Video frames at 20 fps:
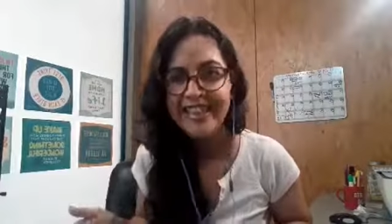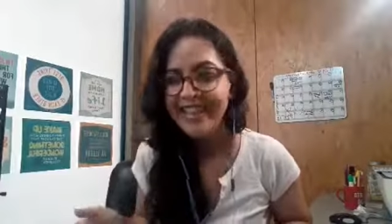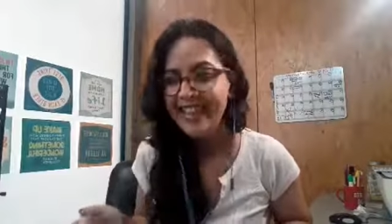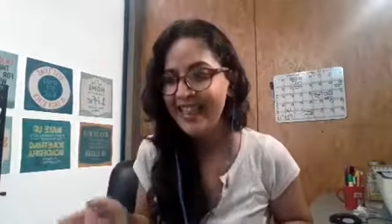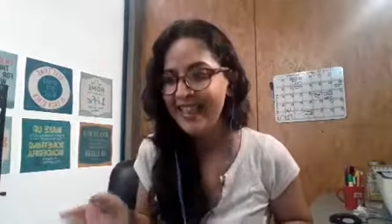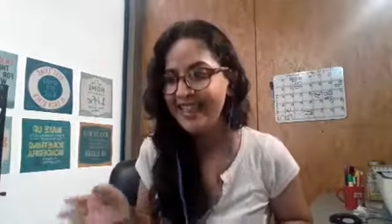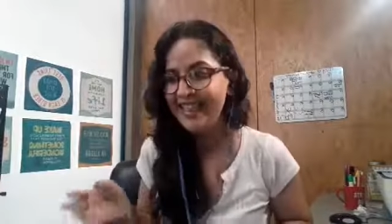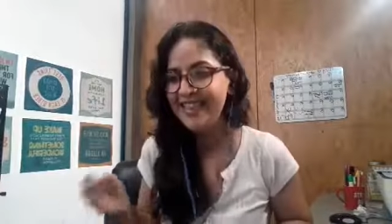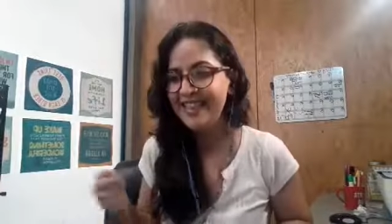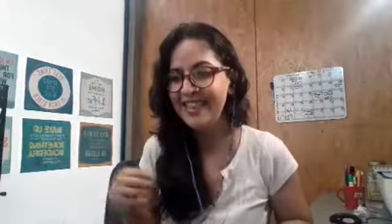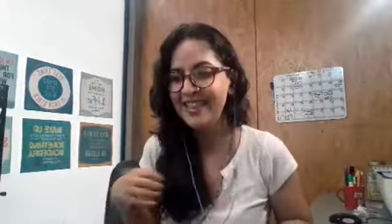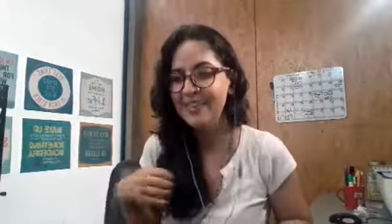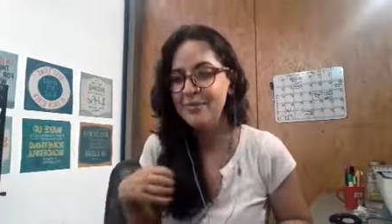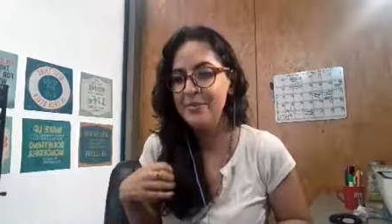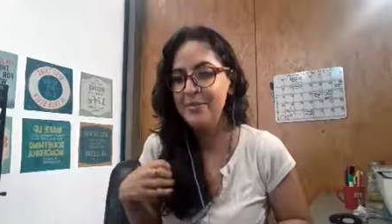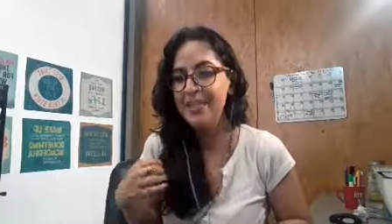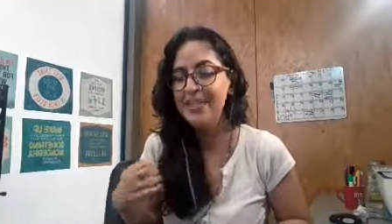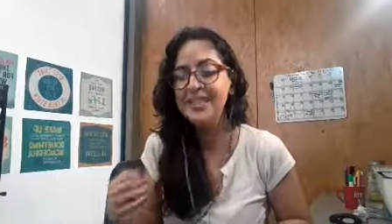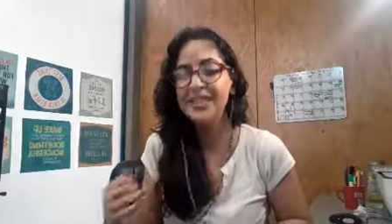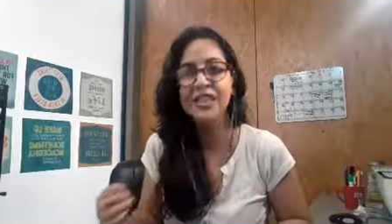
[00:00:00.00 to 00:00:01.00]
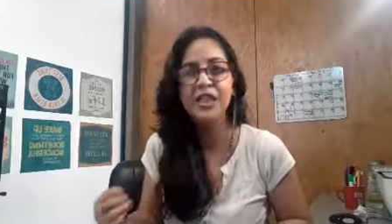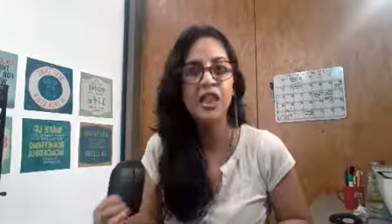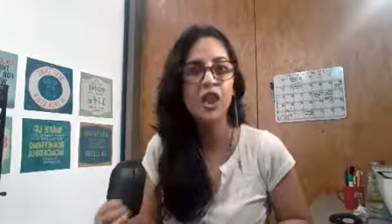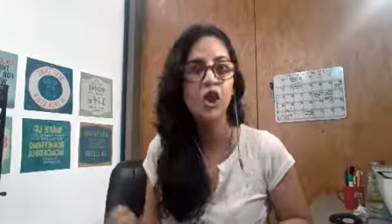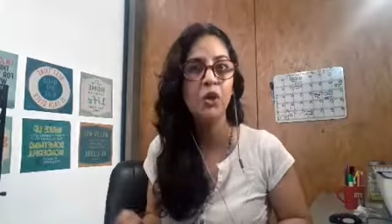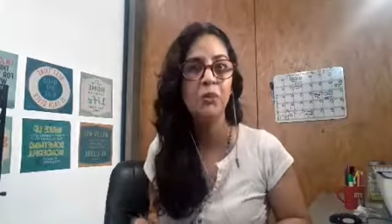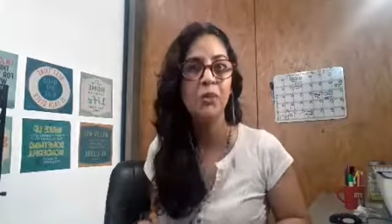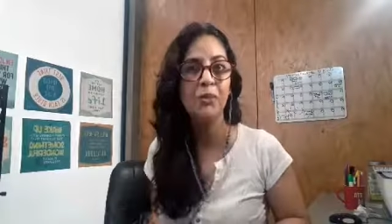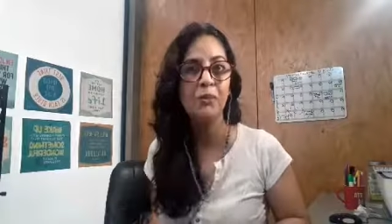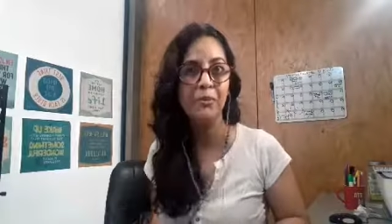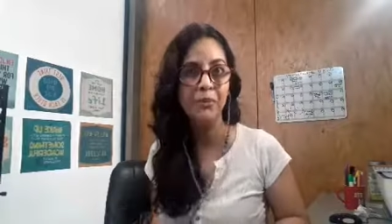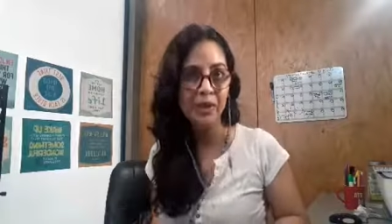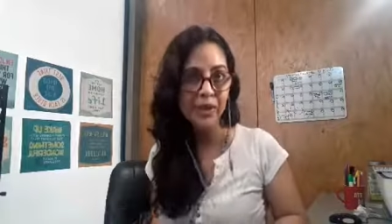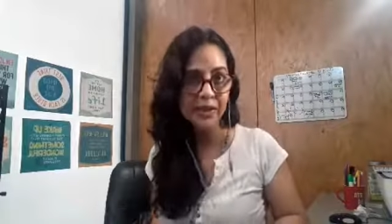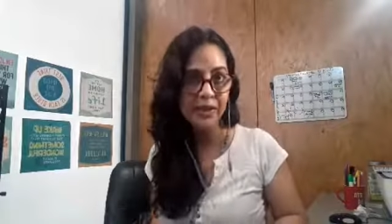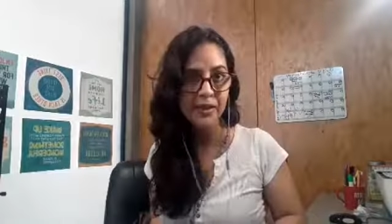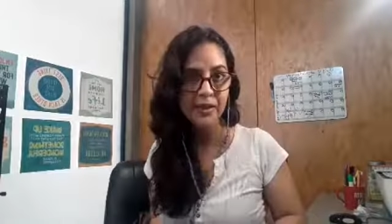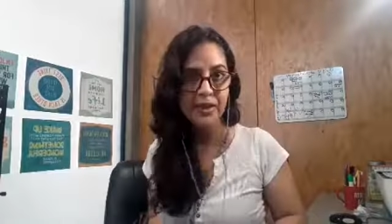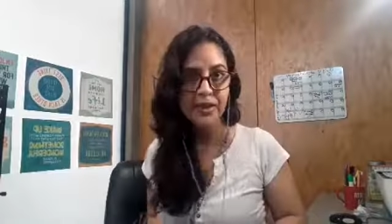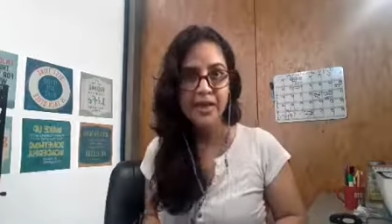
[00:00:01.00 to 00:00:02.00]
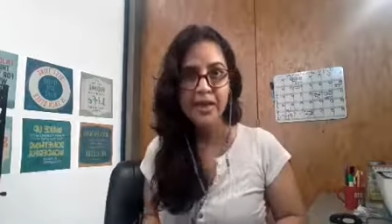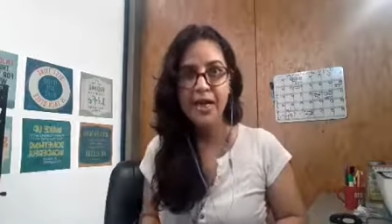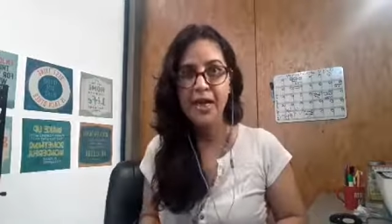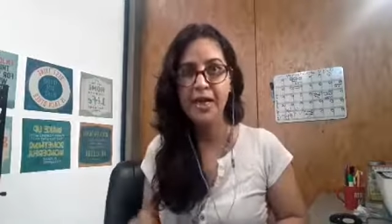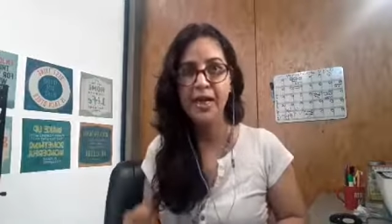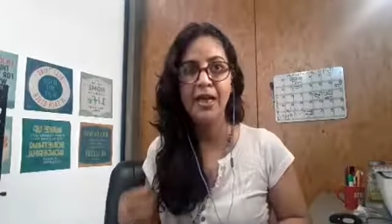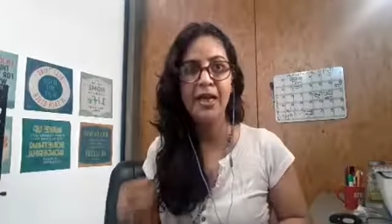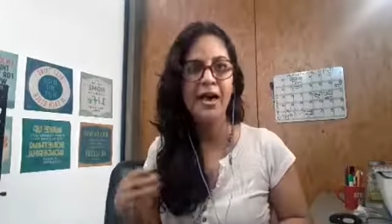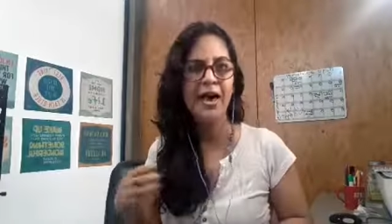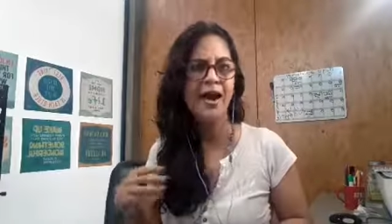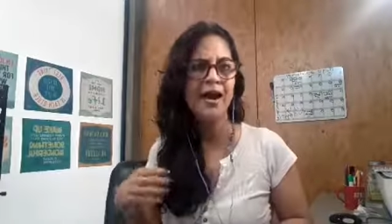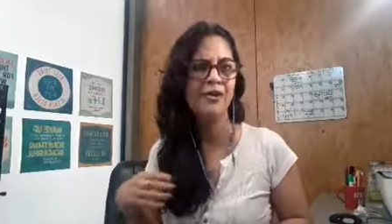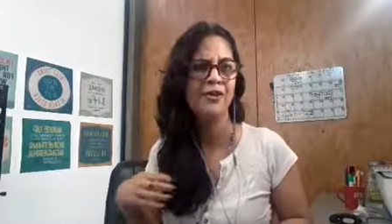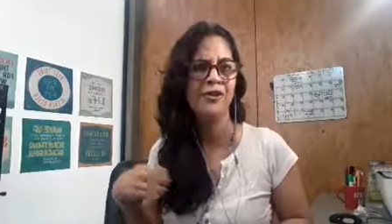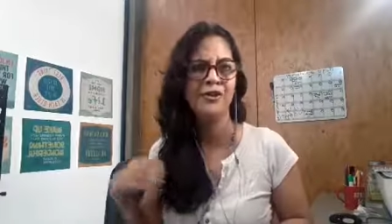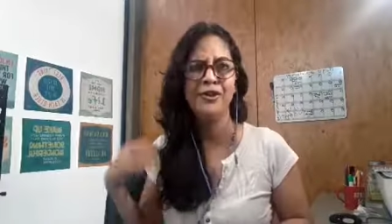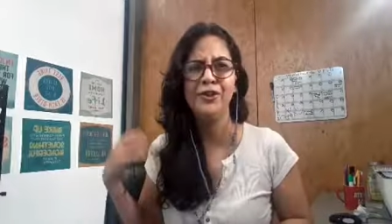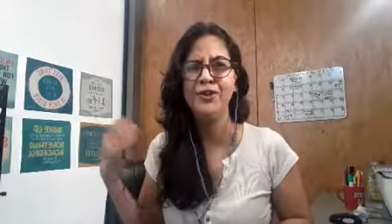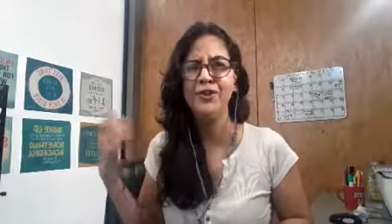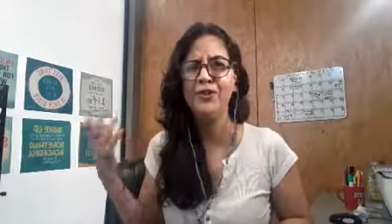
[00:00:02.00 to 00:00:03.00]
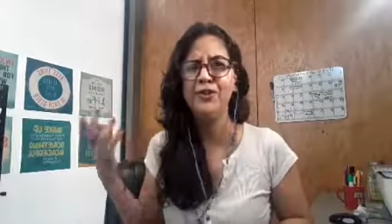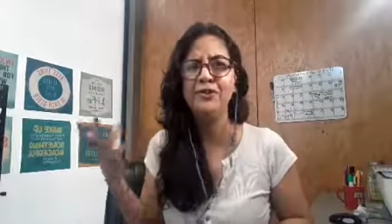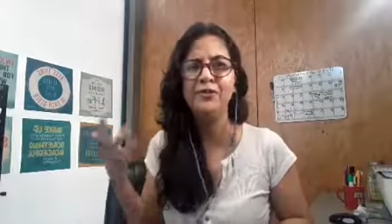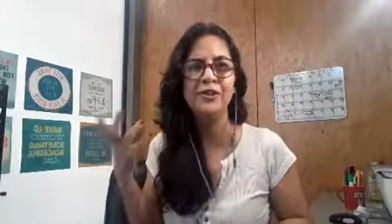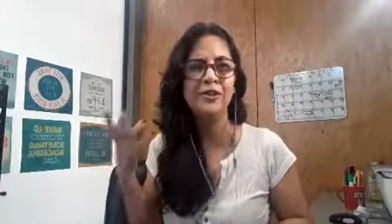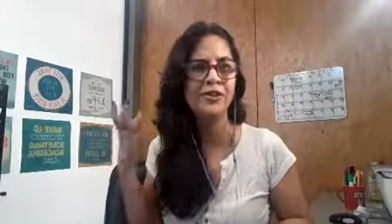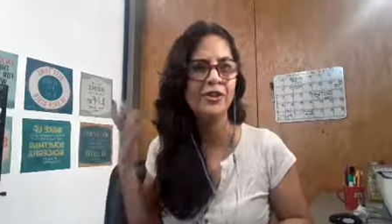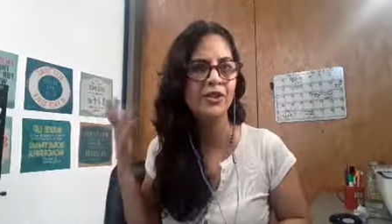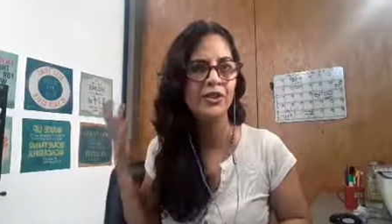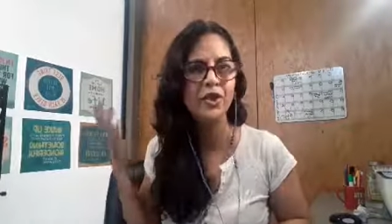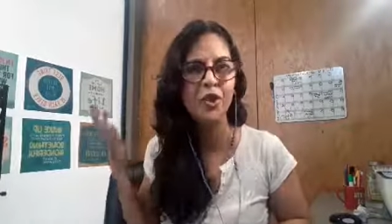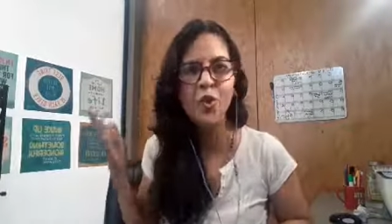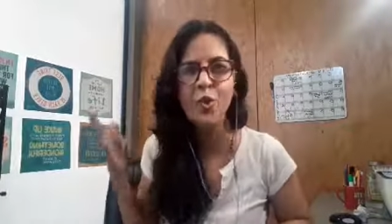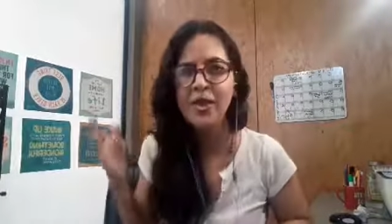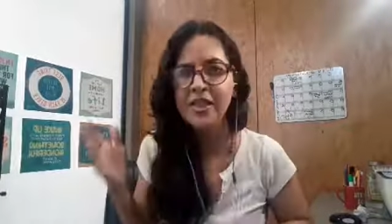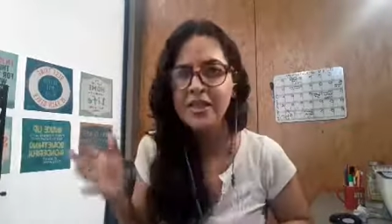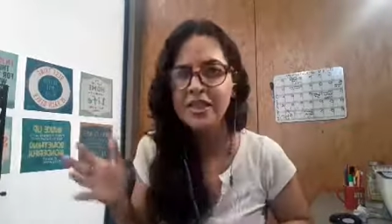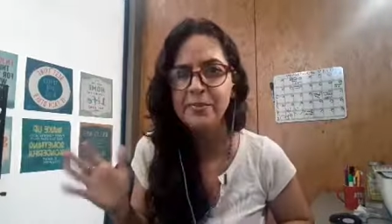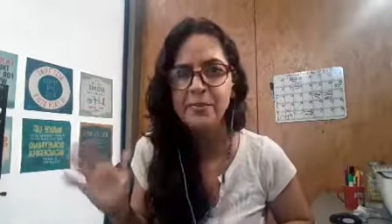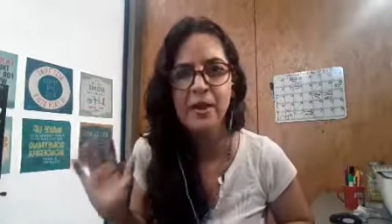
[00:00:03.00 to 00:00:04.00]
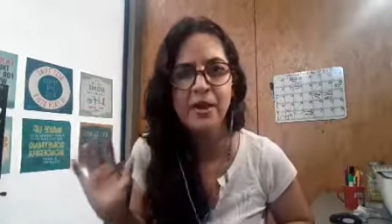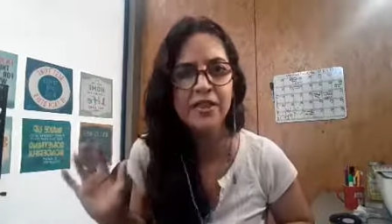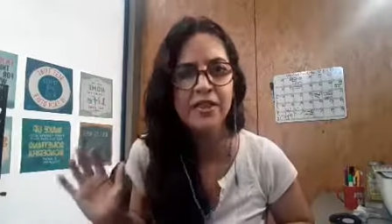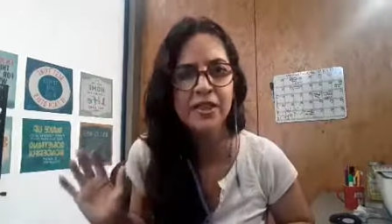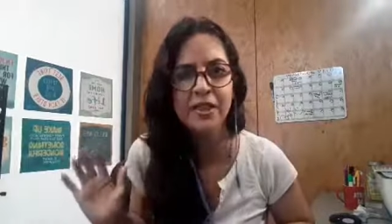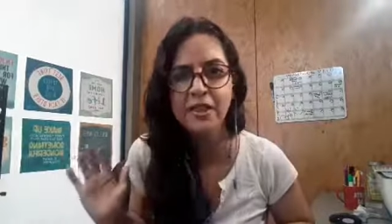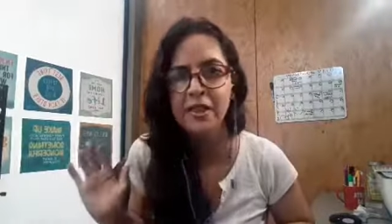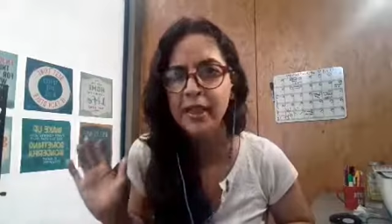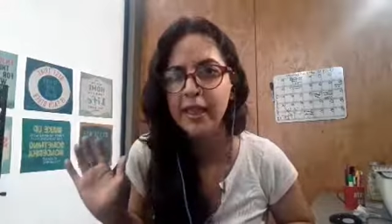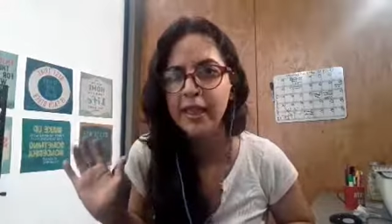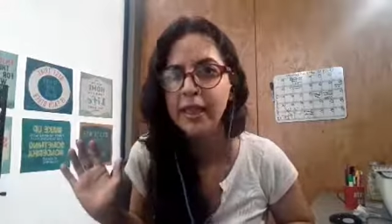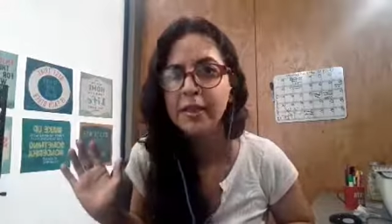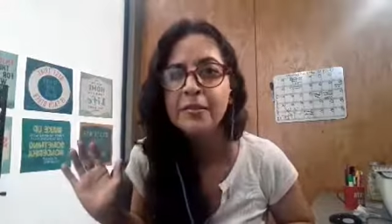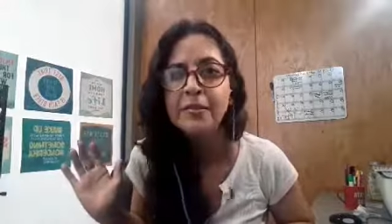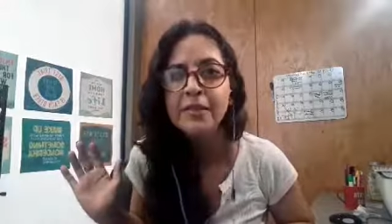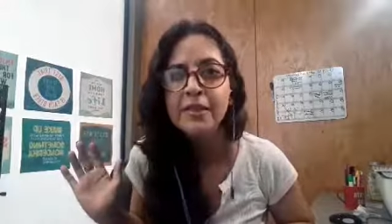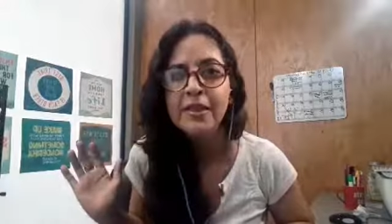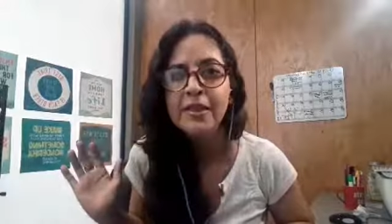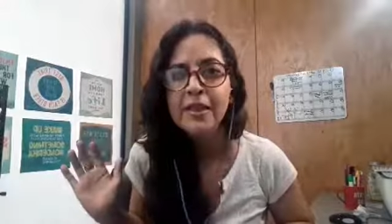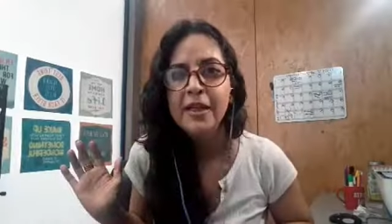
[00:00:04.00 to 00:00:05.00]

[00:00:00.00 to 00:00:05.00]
And he's an amazing human being. And God or the universe or no one is punishing him.